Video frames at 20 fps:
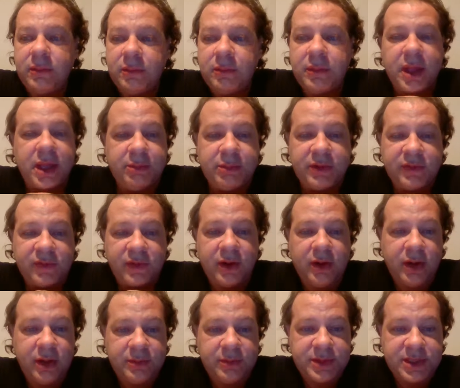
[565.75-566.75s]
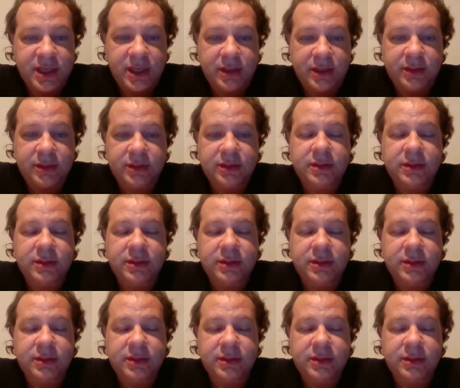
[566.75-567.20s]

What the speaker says: make me very upset.